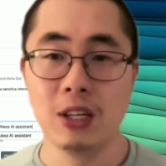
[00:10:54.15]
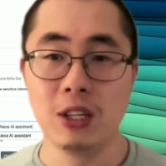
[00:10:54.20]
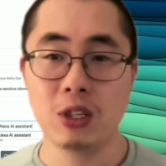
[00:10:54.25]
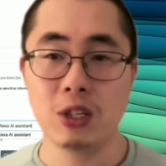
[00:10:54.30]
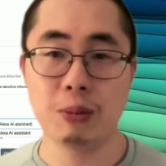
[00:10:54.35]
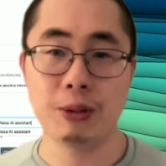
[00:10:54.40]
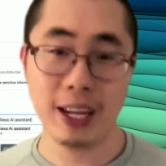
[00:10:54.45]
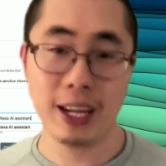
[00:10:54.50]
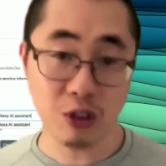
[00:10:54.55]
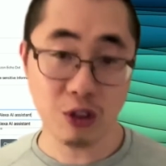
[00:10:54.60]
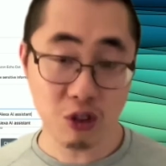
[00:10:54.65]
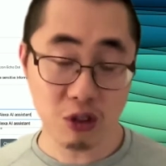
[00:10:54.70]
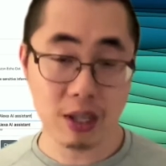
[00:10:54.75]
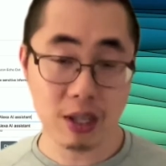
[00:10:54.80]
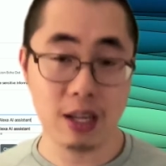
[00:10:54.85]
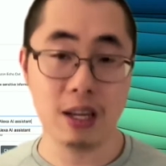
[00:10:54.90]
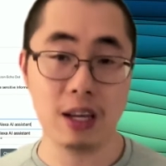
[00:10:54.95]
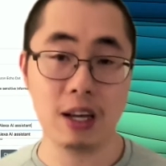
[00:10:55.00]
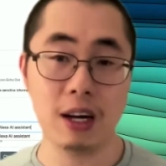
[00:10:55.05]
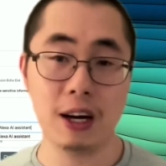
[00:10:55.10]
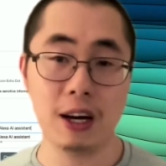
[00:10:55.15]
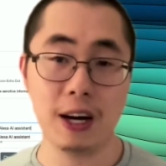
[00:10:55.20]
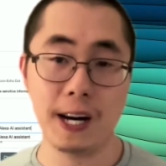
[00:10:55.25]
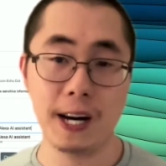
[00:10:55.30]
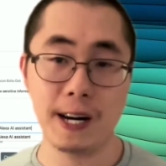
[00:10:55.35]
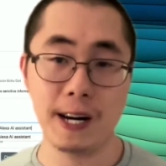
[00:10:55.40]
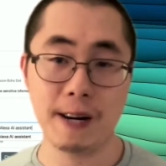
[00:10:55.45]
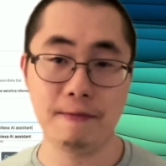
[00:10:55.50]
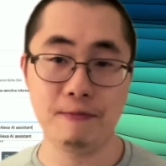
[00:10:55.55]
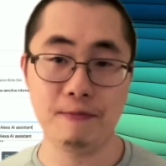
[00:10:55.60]
So potentially,
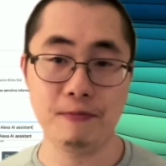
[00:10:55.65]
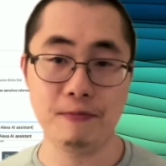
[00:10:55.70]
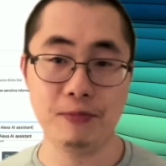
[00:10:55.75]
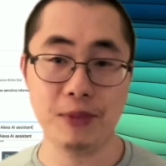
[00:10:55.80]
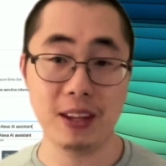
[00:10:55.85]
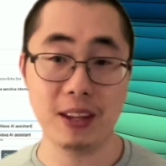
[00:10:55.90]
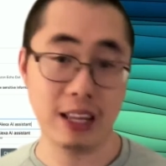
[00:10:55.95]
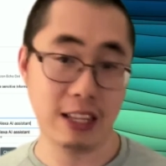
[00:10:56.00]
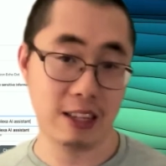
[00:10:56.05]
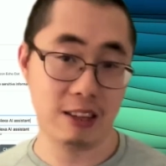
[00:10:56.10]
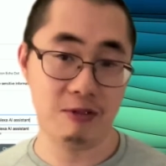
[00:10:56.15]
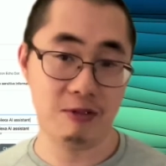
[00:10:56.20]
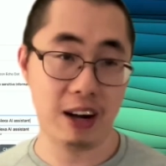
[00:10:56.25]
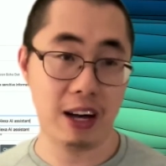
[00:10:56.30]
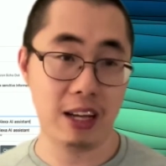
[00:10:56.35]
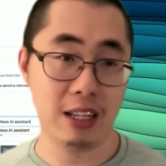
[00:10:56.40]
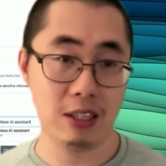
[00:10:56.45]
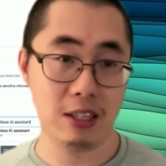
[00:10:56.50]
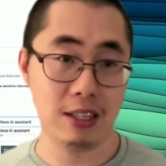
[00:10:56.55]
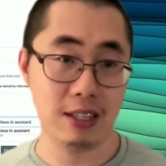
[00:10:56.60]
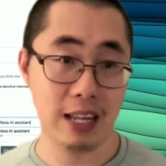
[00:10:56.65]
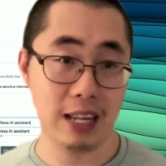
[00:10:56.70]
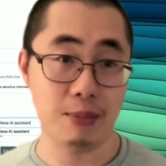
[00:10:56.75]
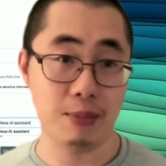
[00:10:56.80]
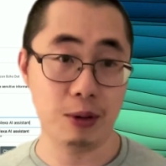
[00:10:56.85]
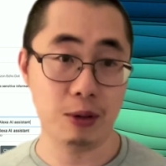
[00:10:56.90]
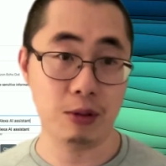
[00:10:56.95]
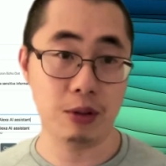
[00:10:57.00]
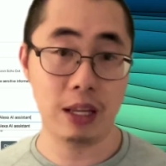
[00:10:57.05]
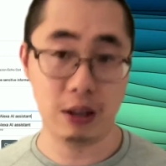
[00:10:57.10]
the device is
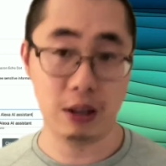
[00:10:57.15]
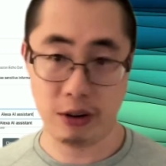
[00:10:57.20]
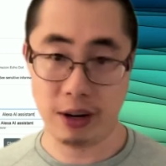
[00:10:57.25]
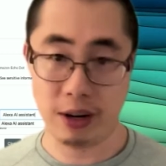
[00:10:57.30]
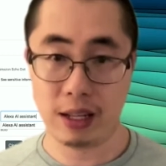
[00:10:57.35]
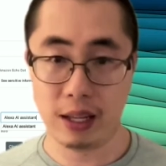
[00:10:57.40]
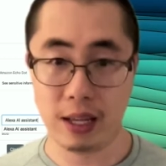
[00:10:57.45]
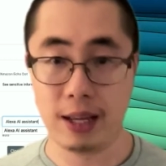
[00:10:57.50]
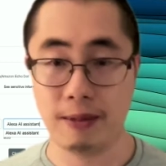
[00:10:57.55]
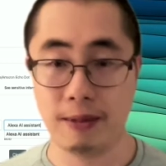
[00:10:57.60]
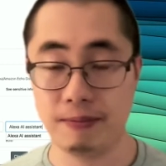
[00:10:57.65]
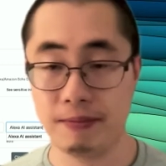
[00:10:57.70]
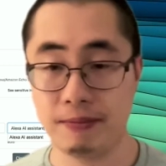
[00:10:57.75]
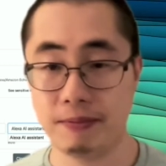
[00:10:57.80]
labeled incorrectly.